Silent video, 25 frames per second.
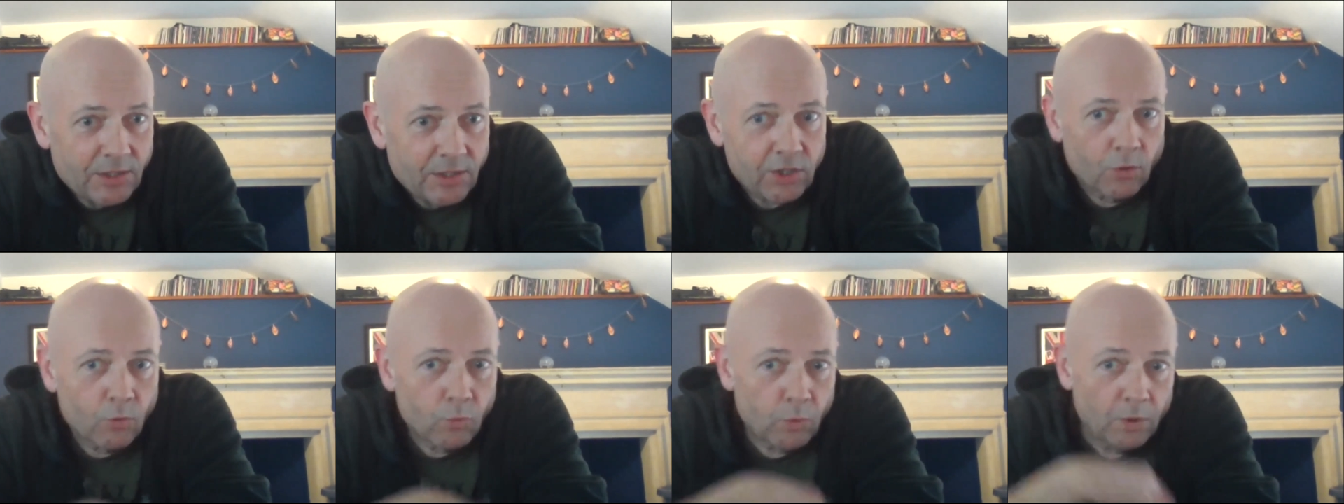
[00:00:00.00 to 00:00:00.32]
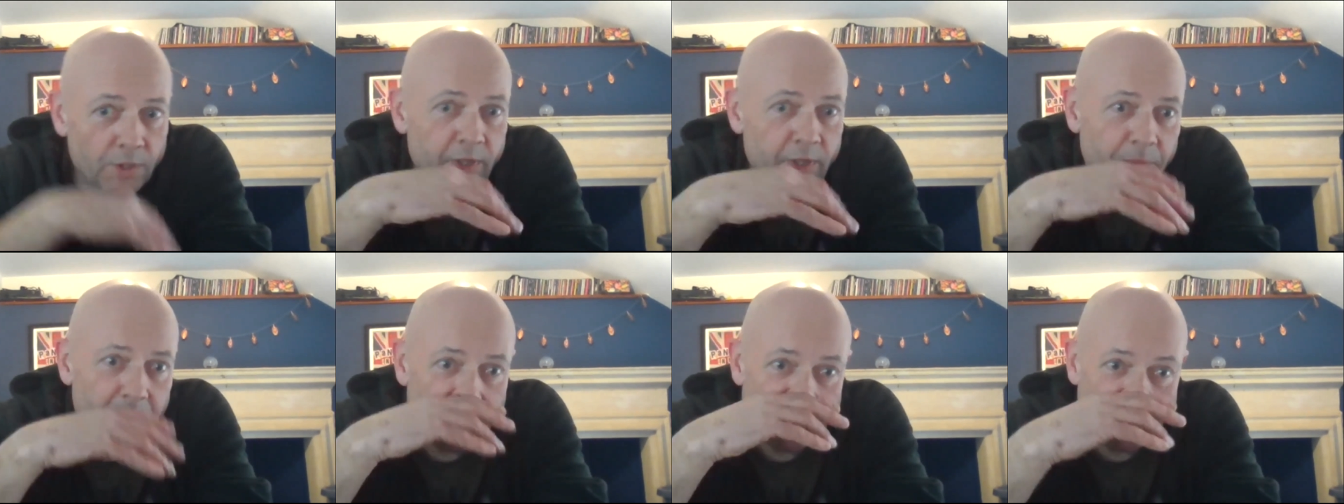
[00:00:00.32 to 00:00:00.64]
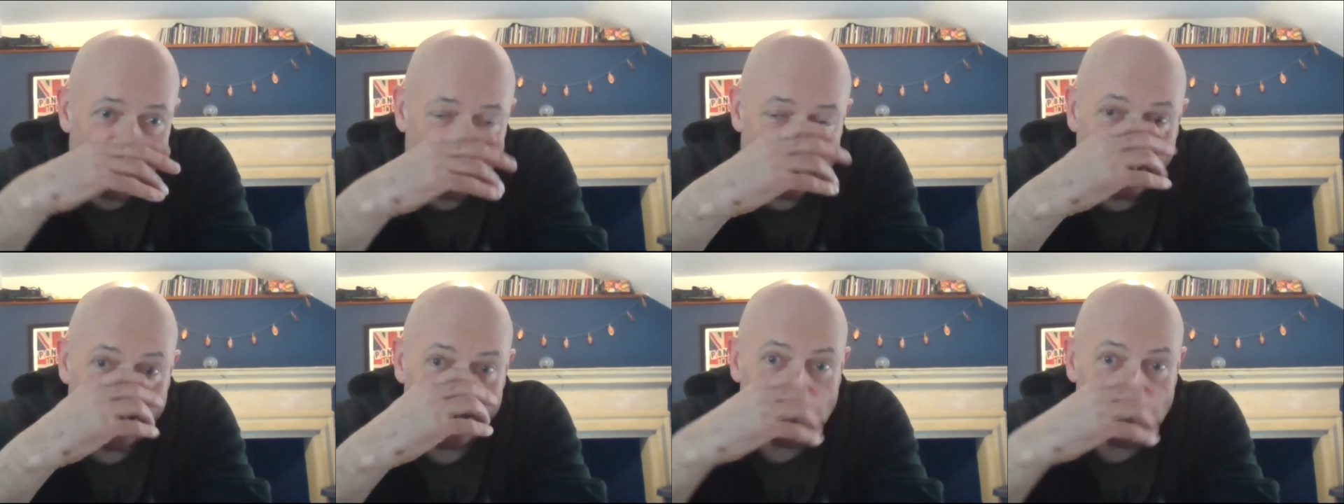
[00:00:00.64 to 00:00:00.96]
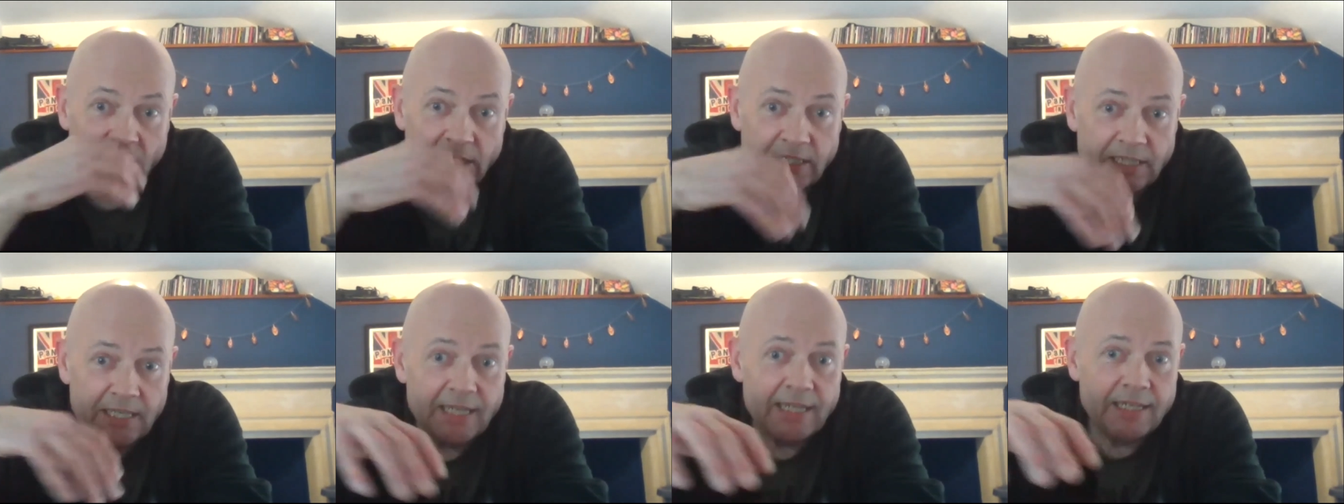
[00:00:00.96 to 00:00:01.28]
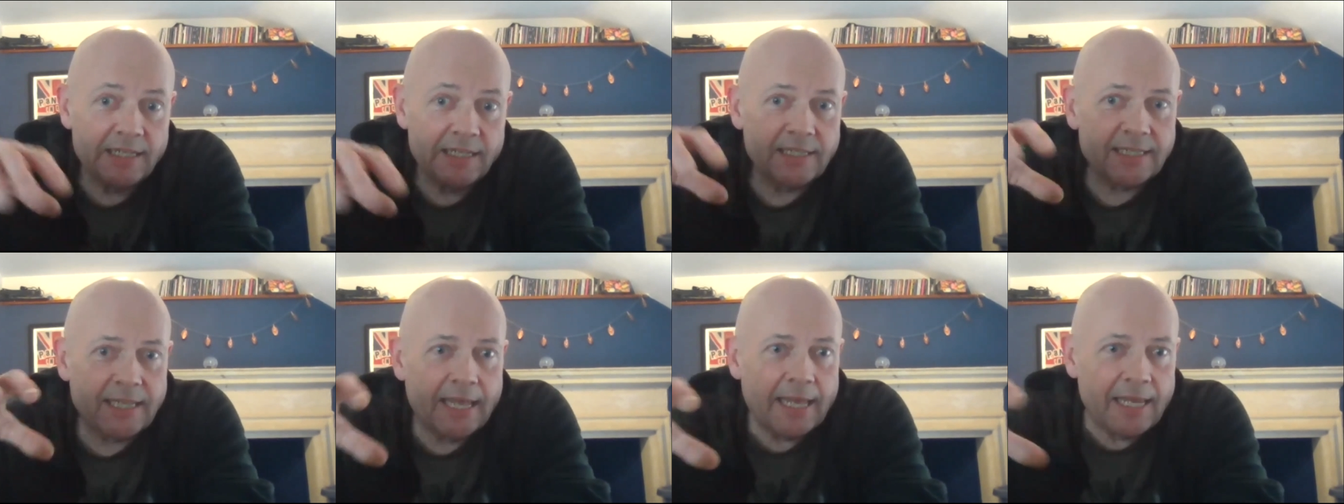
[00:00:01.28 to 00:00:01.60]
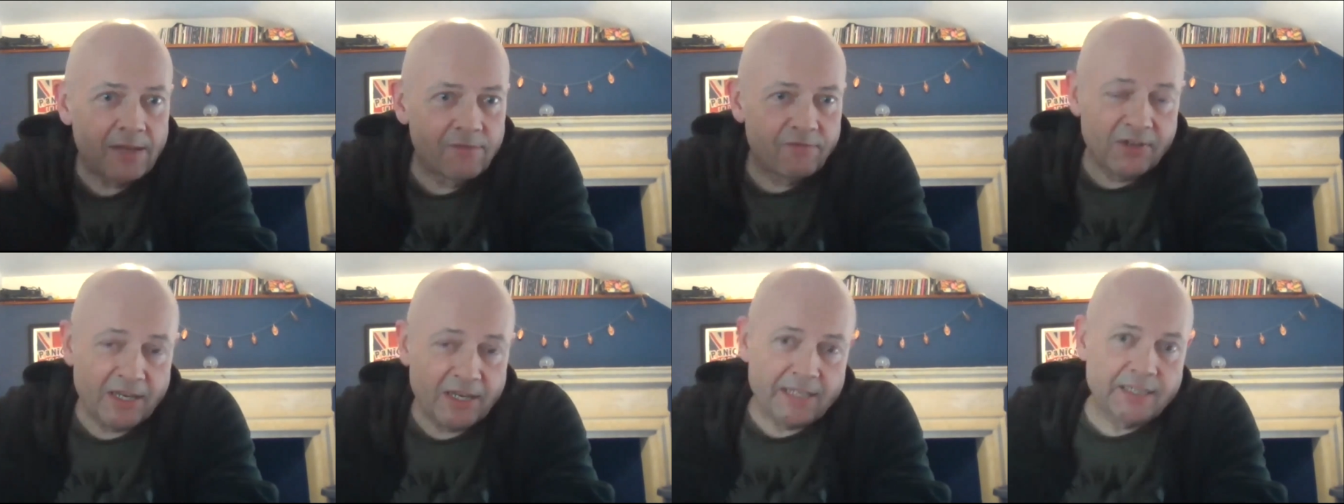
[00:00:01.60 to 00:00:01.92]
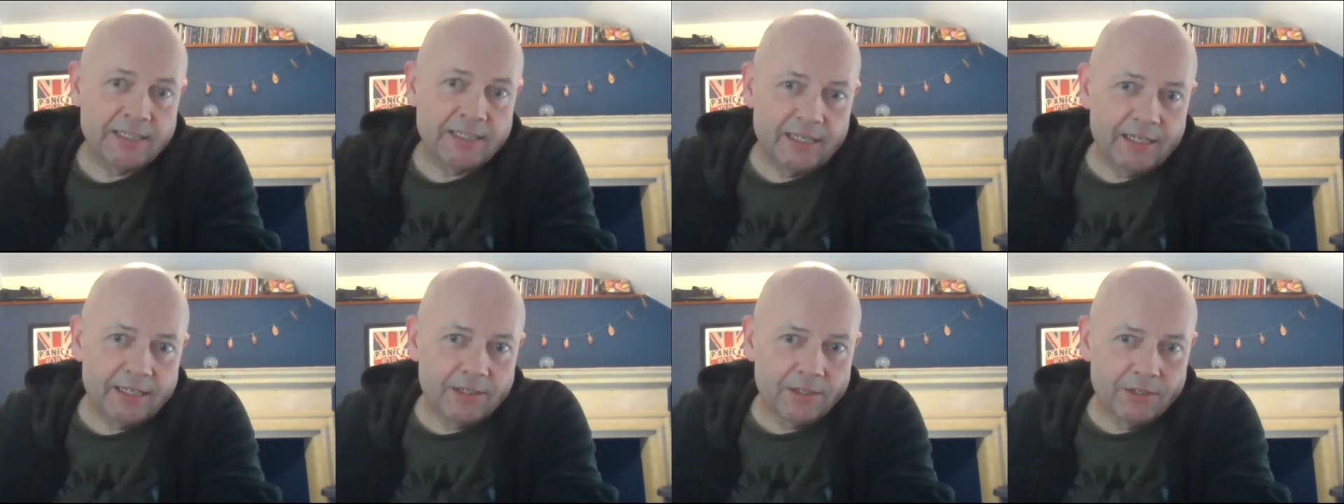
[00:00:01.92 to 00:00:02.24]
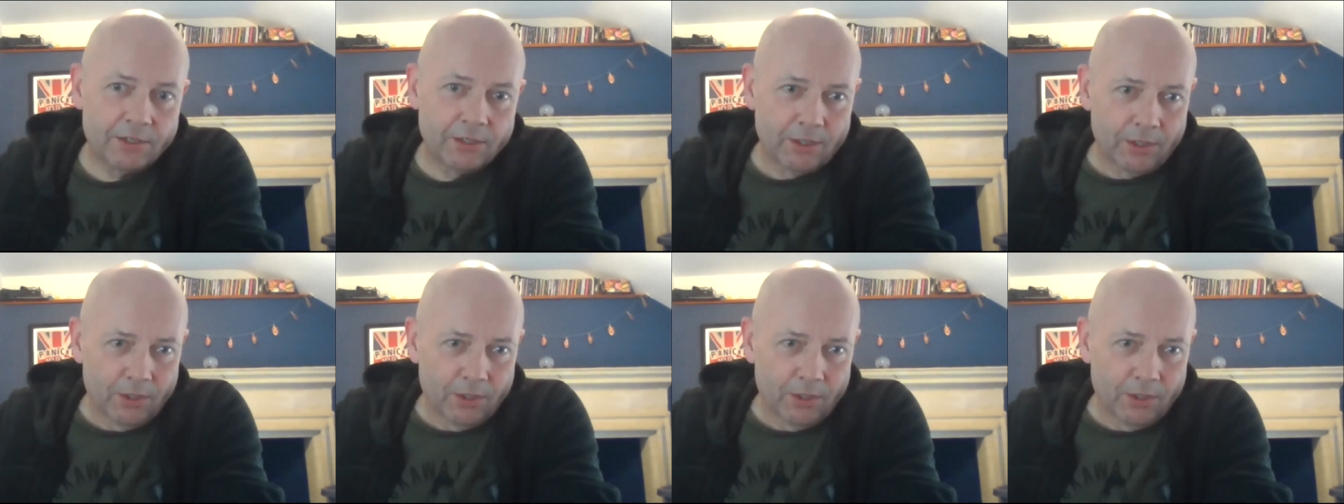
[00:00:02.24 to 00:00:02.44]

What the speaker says: So what the police actually did is they evicted